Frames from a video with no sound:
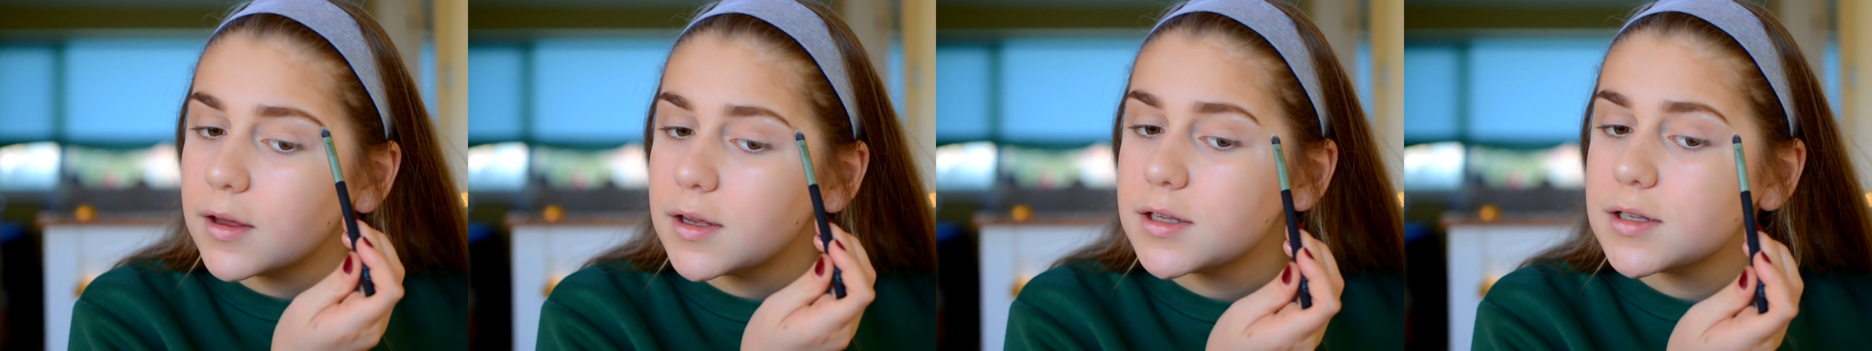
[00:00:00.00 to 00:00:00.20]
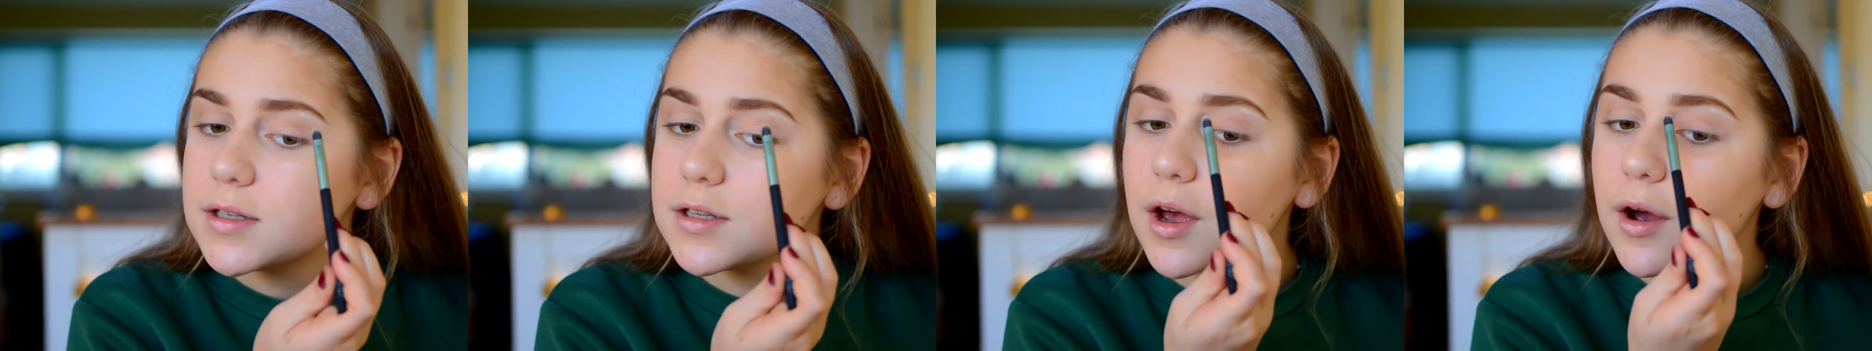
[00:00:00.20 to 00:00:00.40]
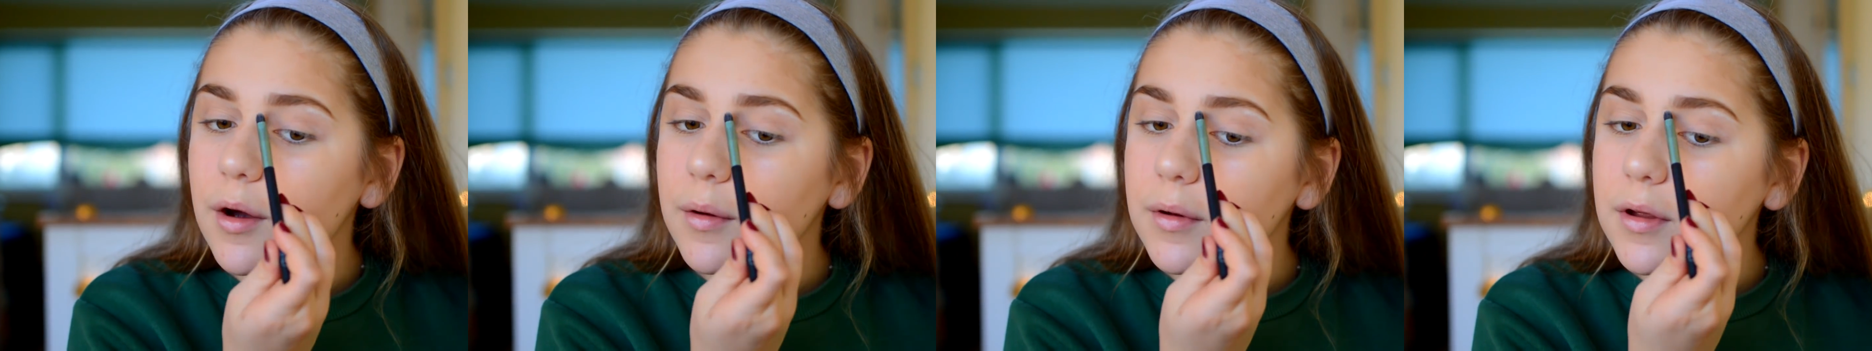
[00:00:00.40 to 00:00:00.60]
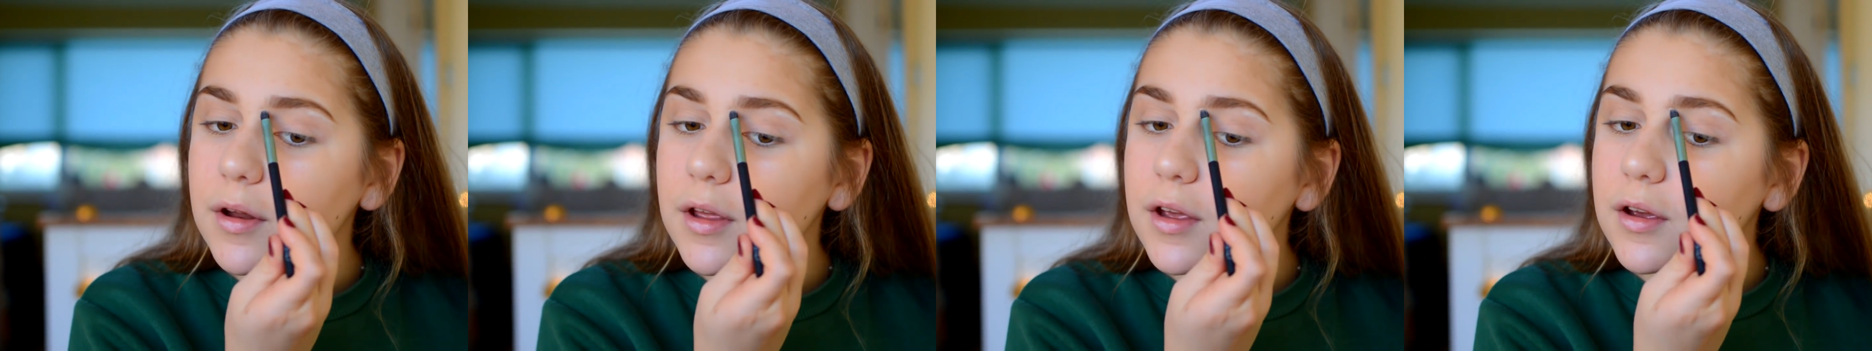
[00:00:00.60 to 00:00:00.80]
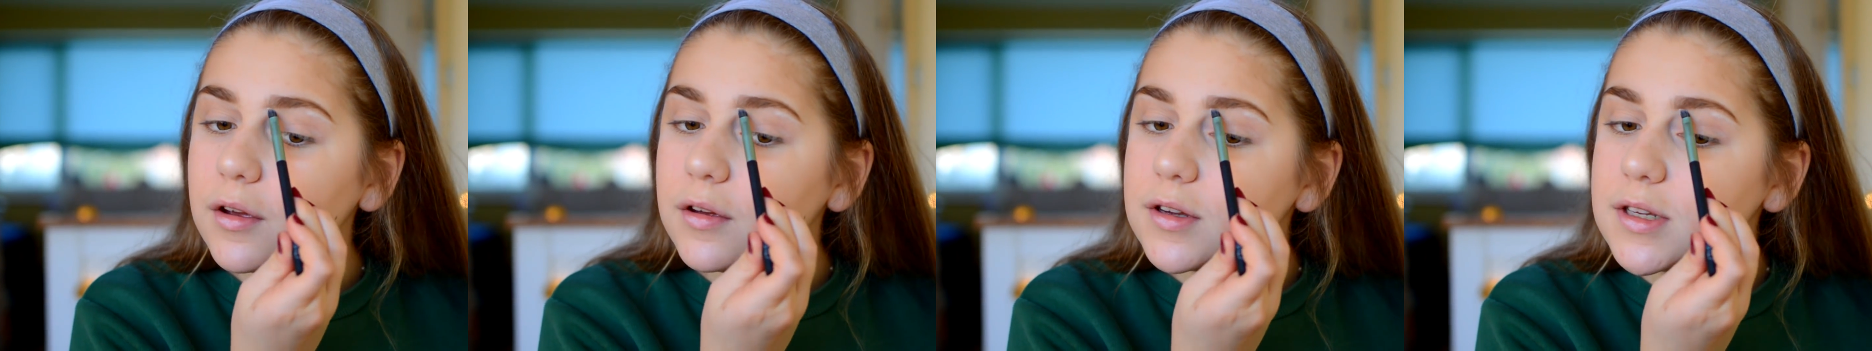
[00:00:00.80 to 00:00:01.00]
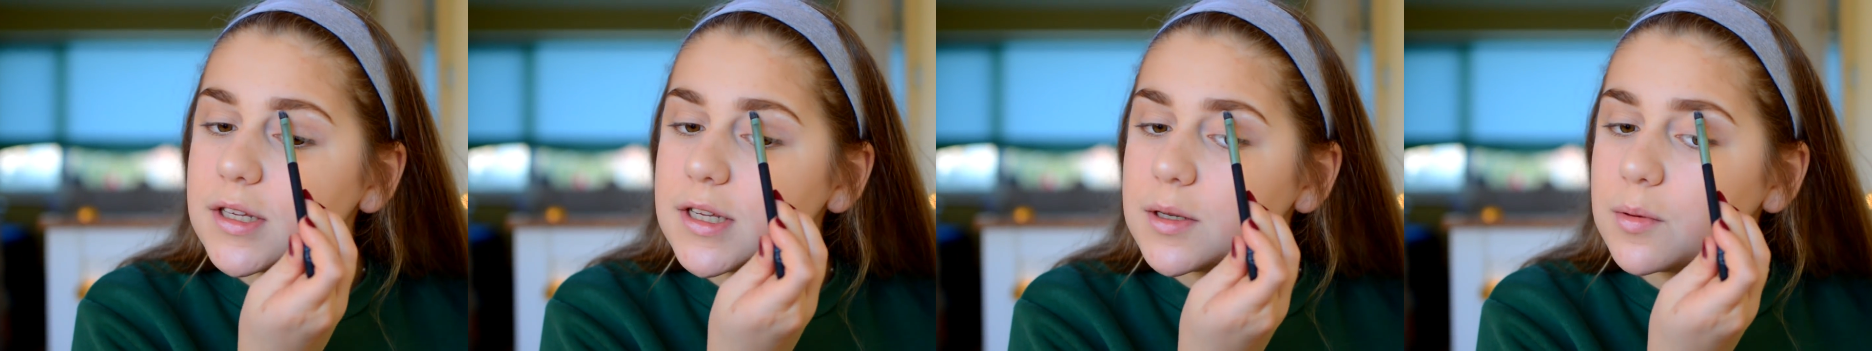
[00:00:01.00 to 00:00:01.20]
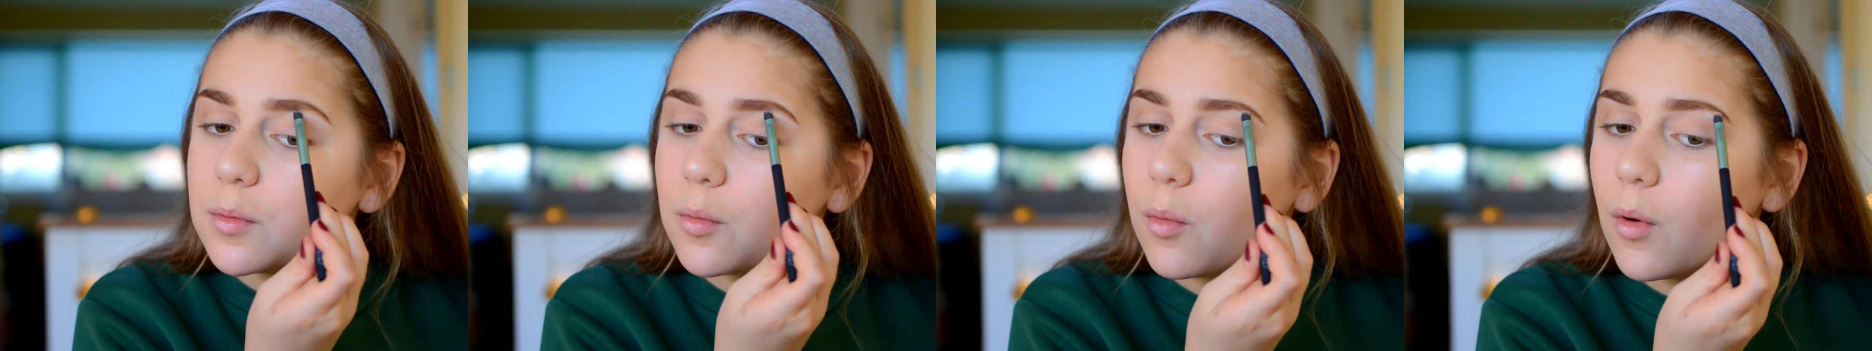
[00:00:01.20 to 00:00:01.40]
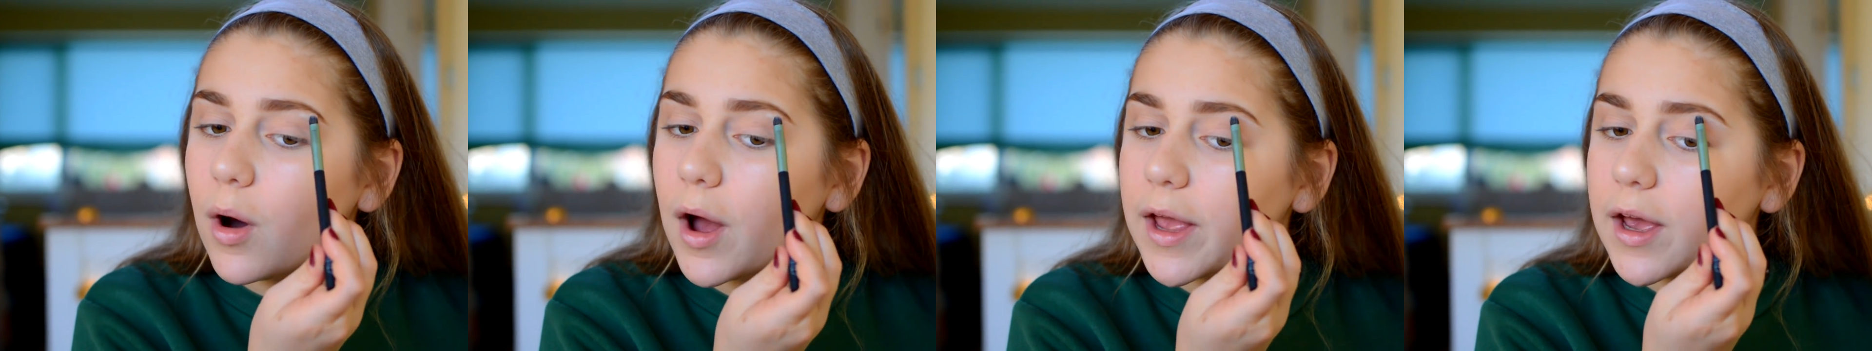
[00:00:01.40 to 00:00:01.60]
So I'm gonna use this
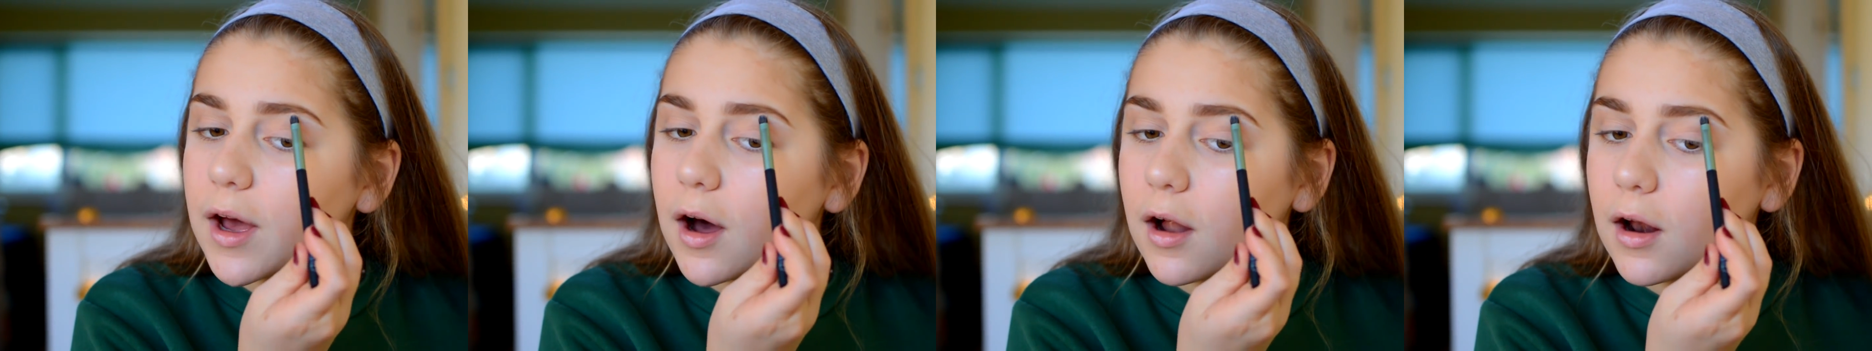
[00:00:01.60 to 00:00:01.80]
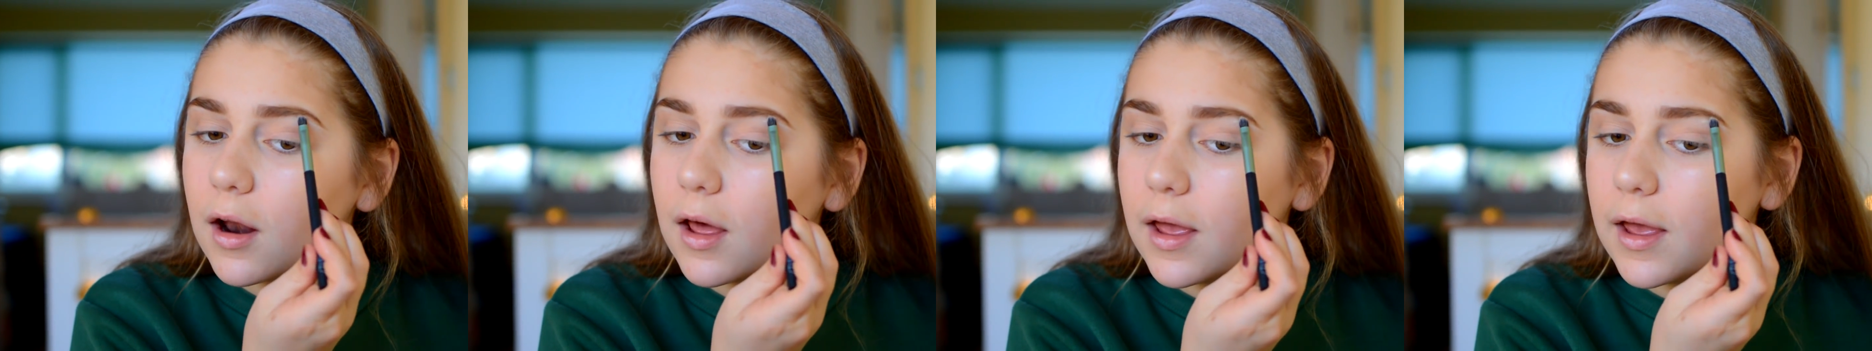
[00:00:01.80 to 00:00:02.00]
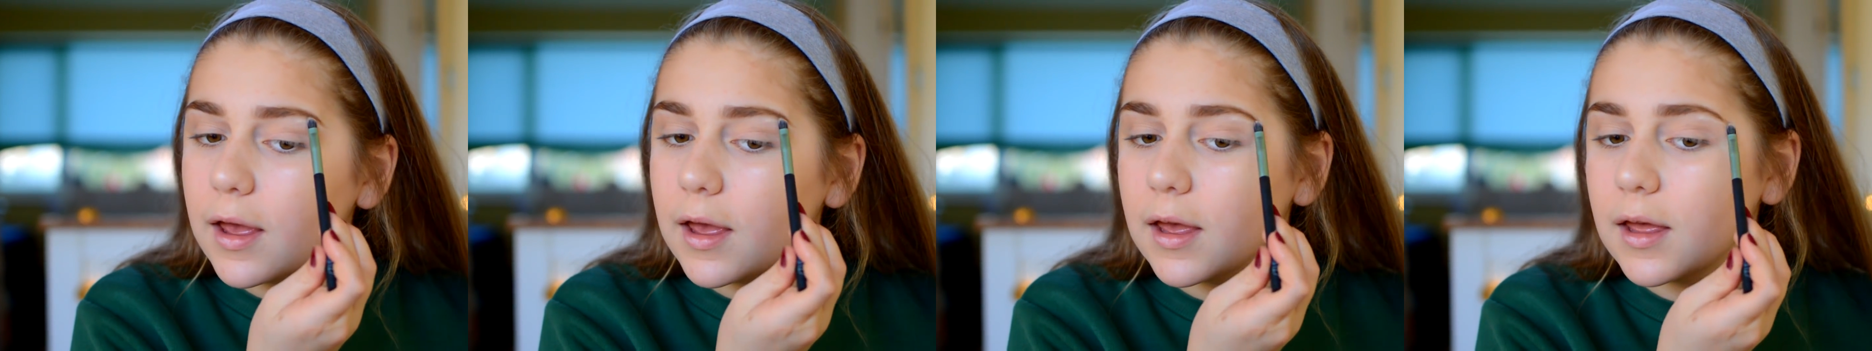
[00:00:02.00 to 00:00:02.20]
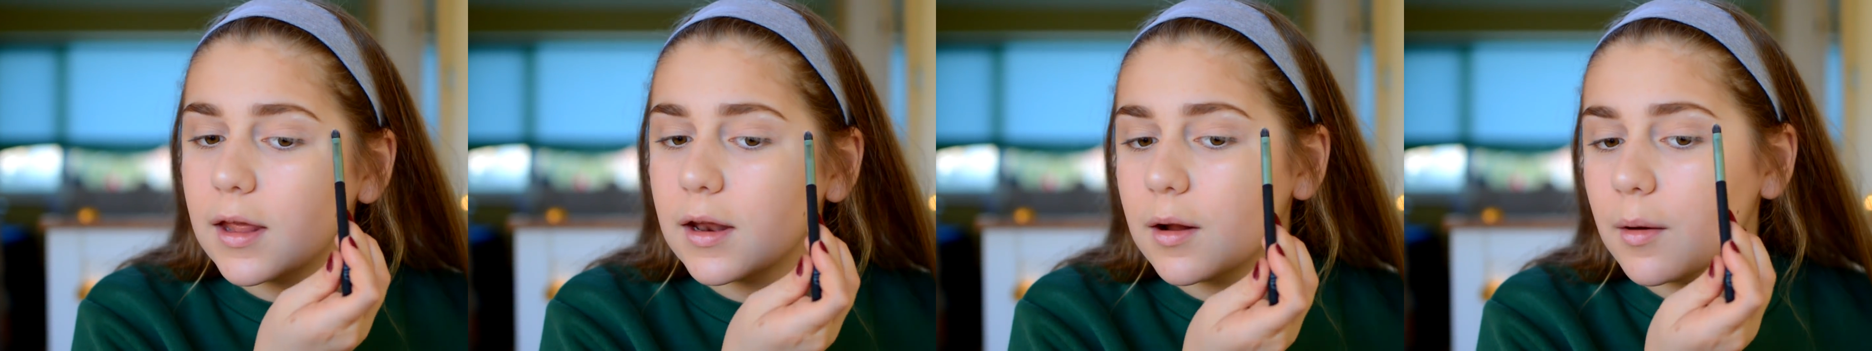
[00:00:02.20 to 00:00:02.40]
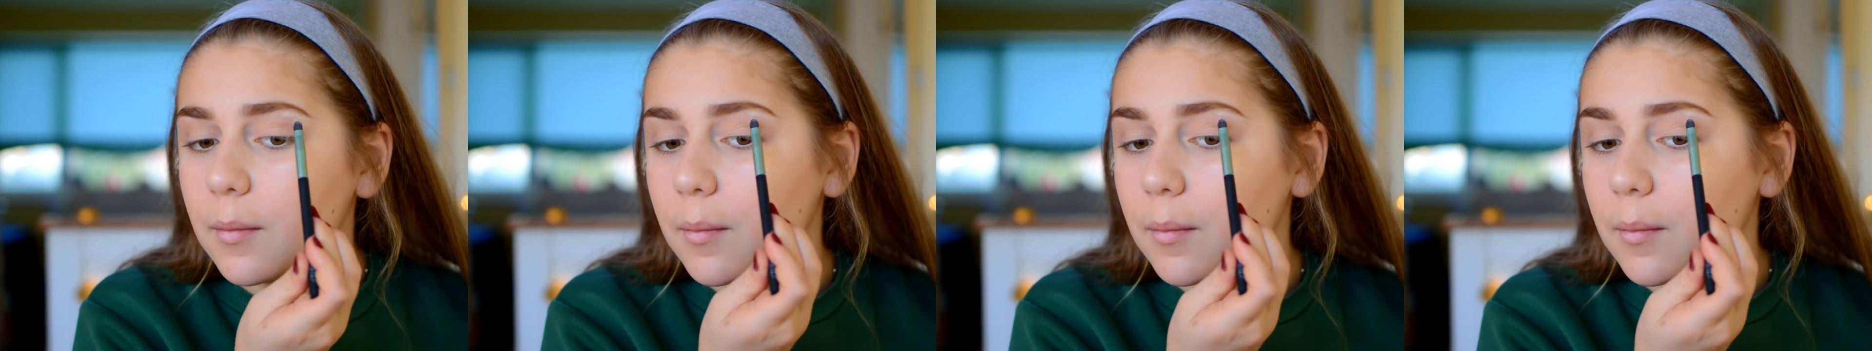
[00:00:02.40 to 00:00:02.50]
white colour in